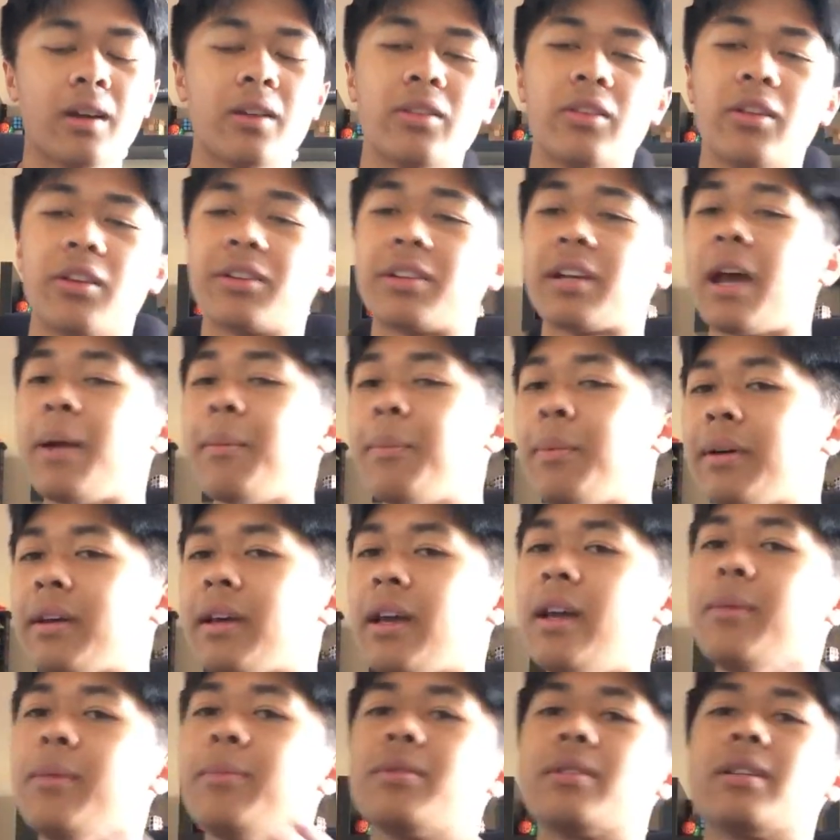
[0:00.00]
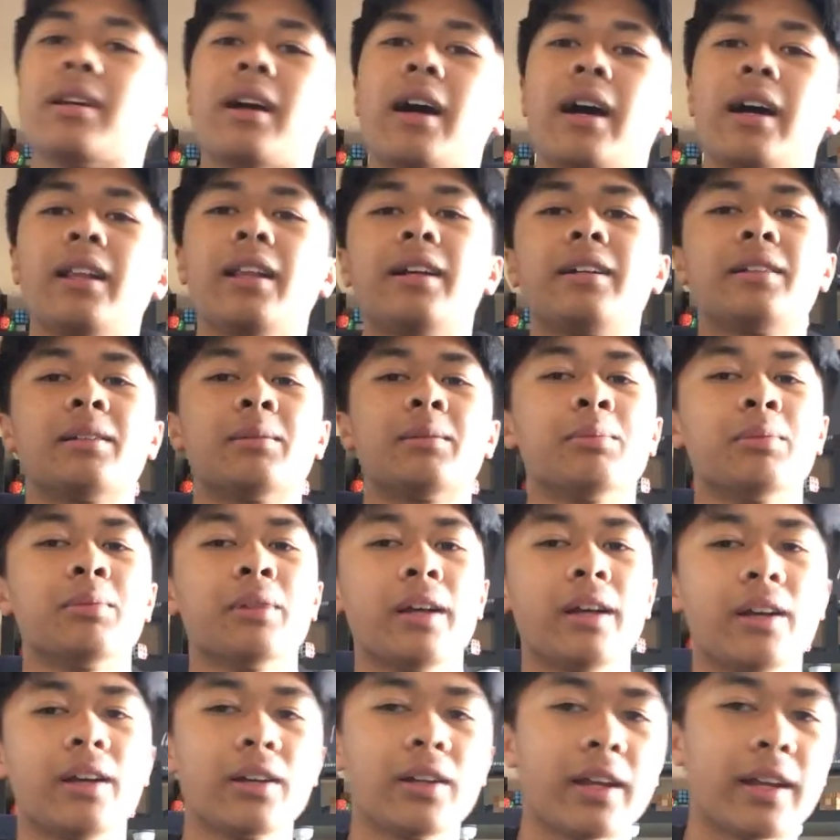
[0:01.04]
The type of games that I like to
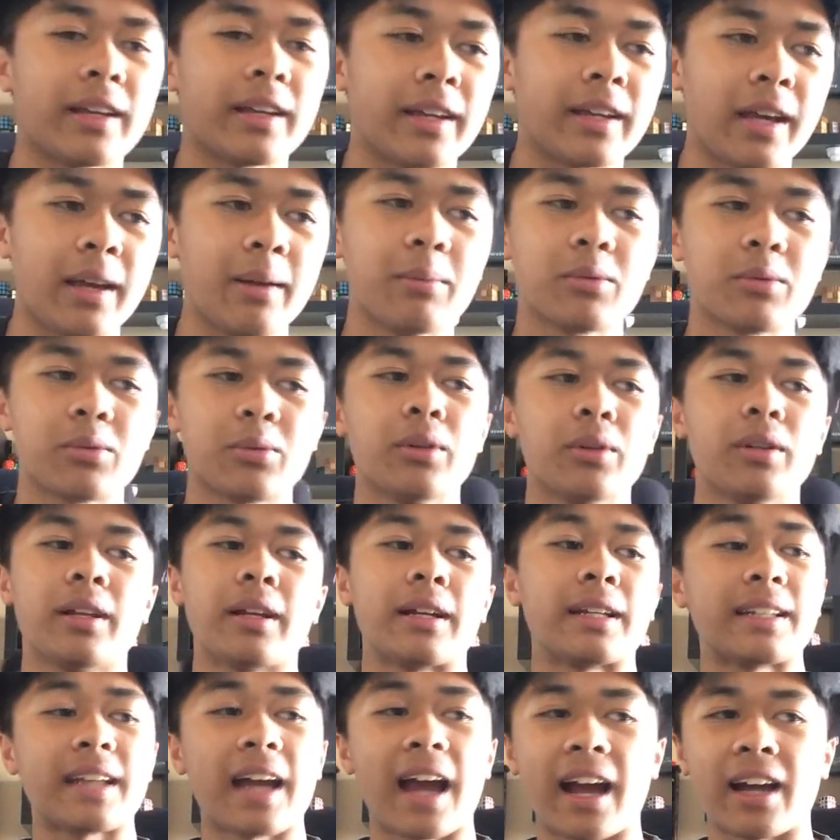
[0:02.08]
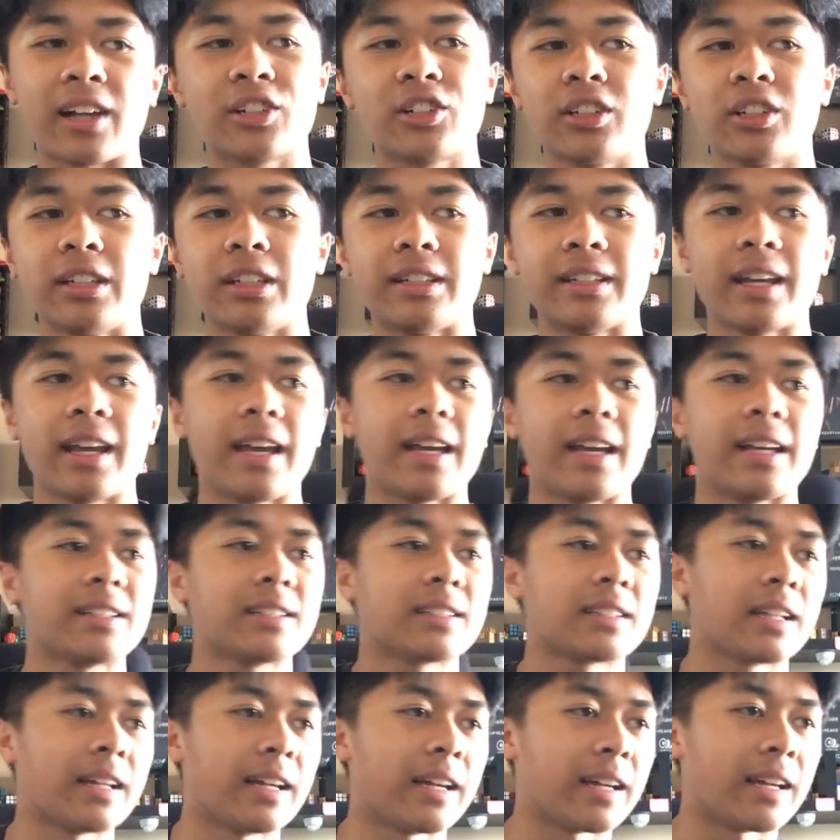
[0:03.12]
play are like games where it, like actually takes
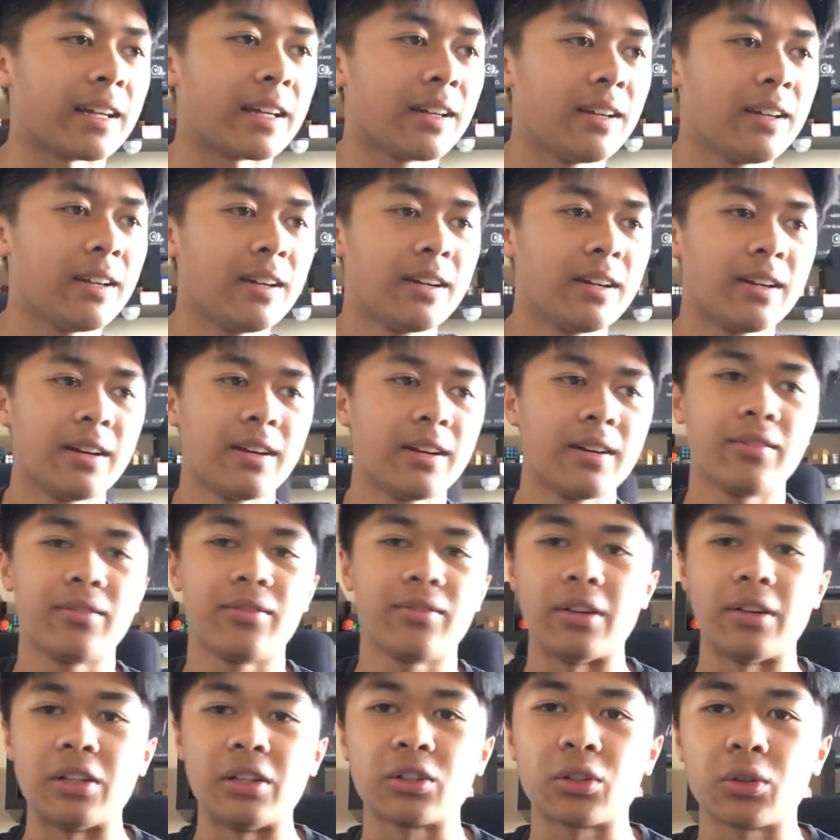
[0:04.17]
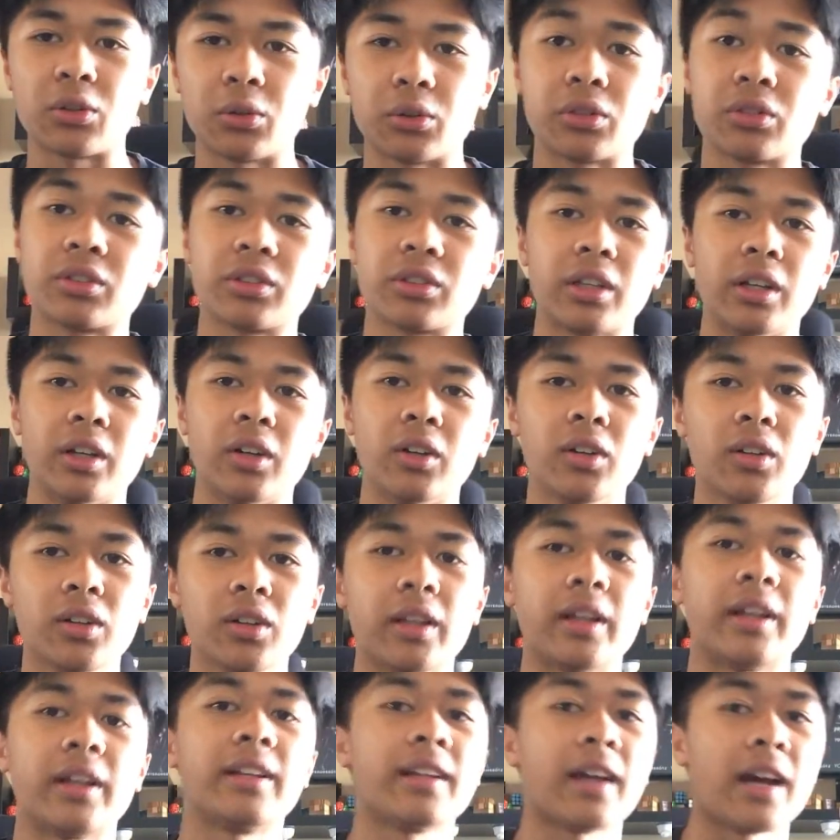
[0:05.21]
like physical skill.
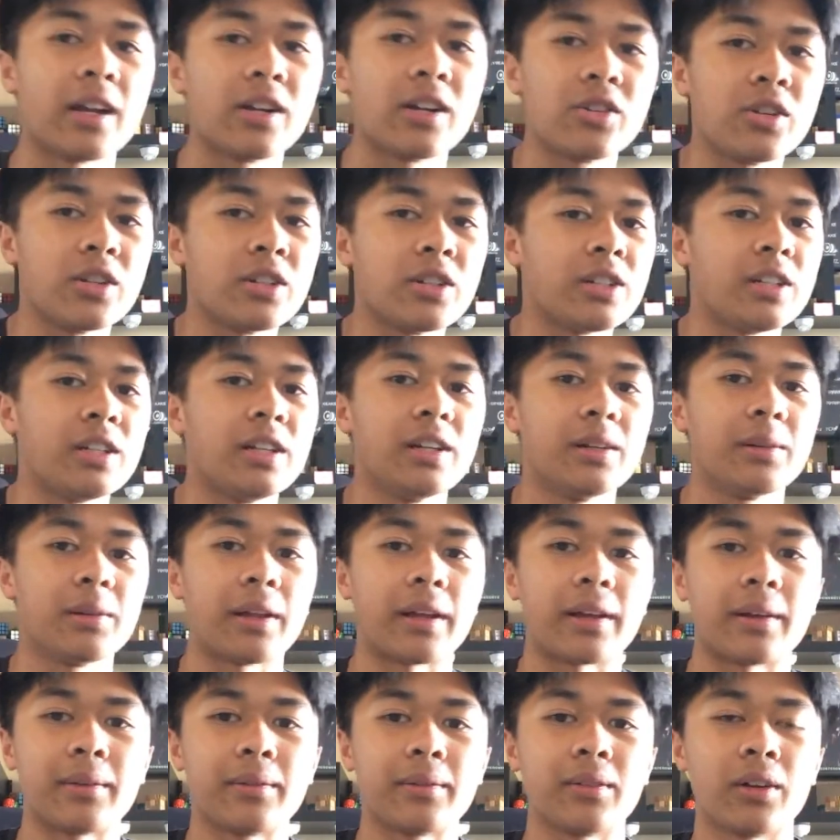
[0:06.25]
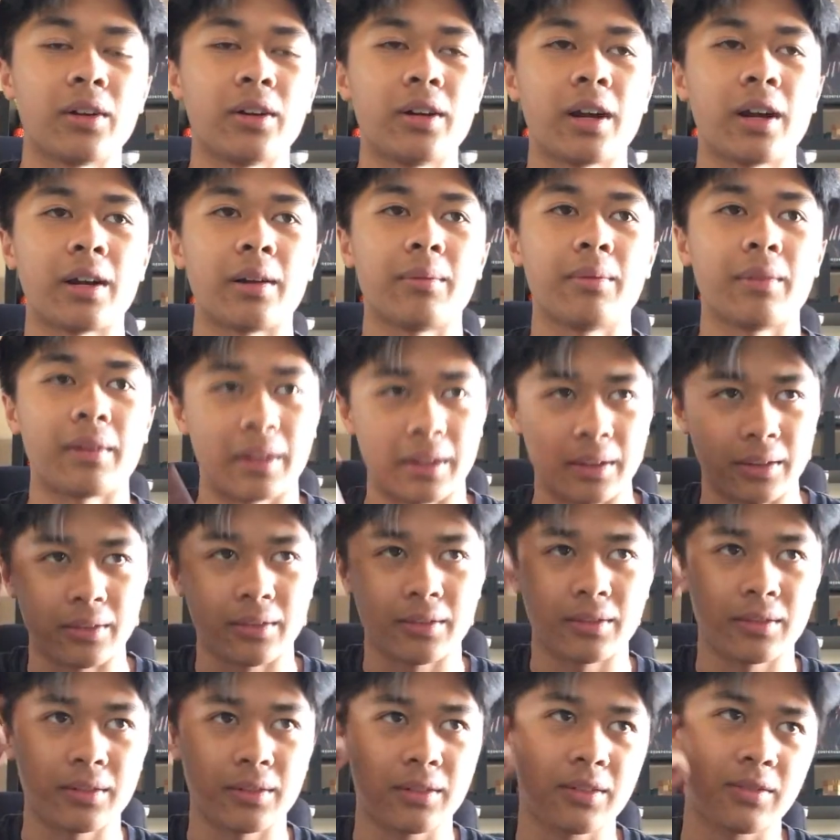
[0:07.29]
Like Tetris, you need to like learn how to like
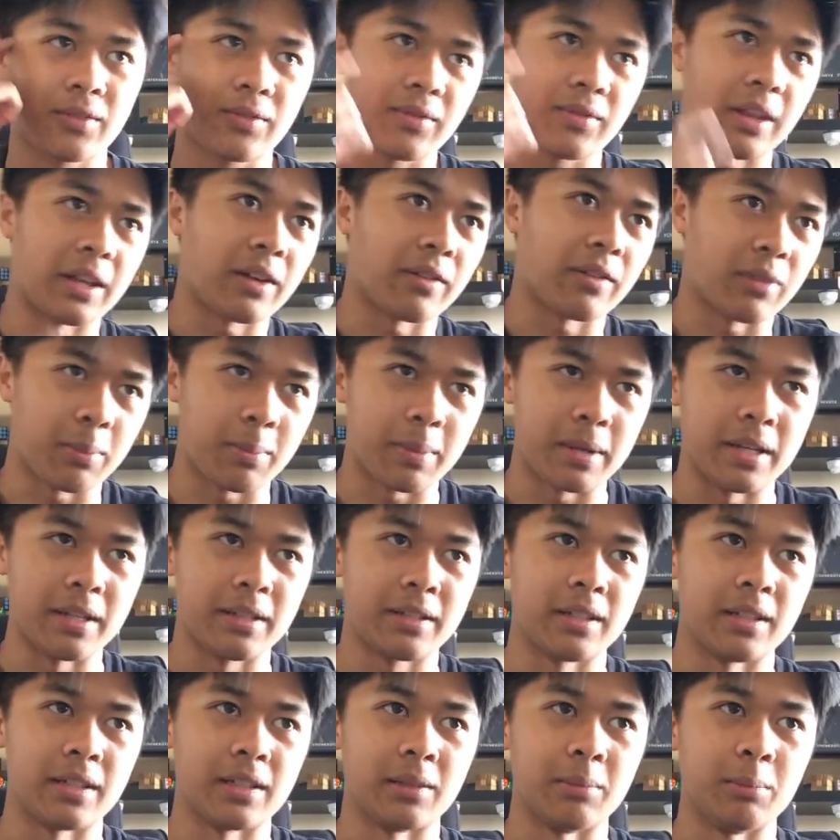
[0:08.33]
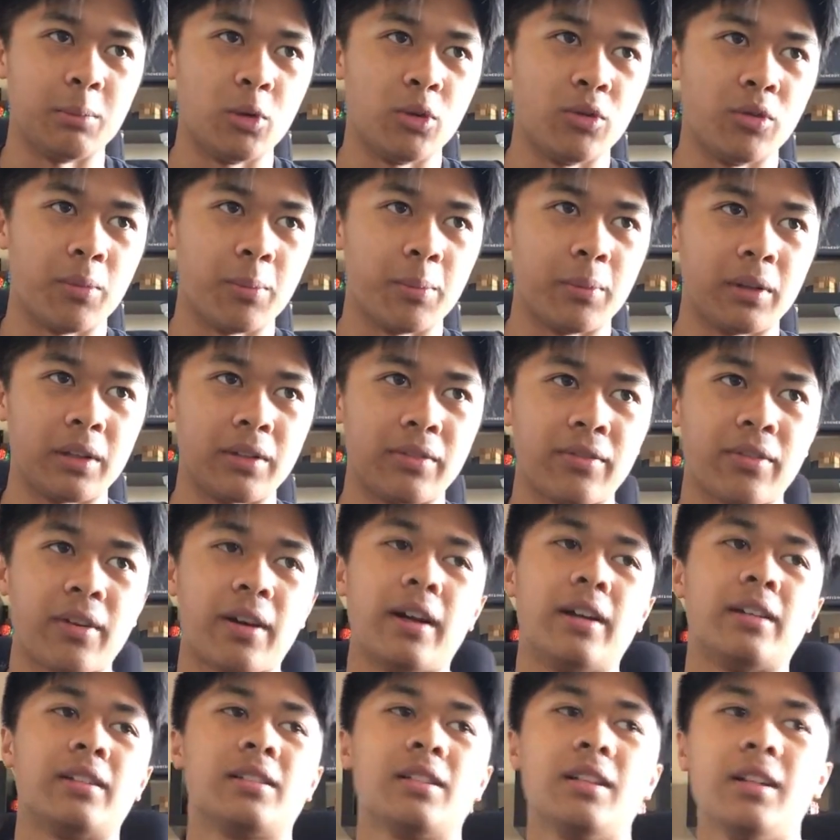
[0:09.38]
think of the pieces and move them really
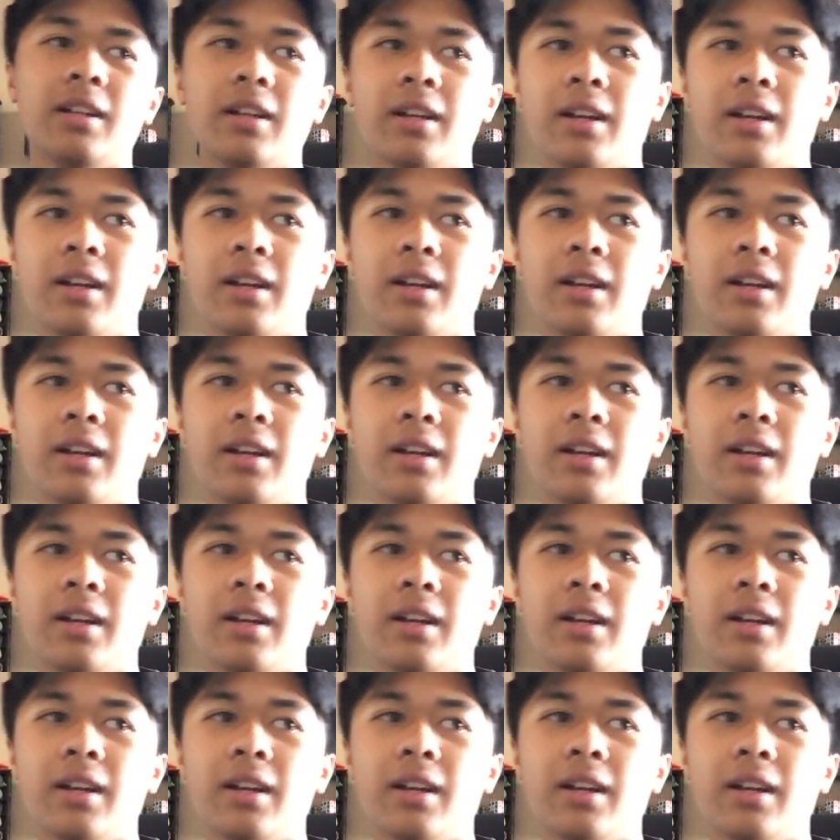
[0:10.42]
fast.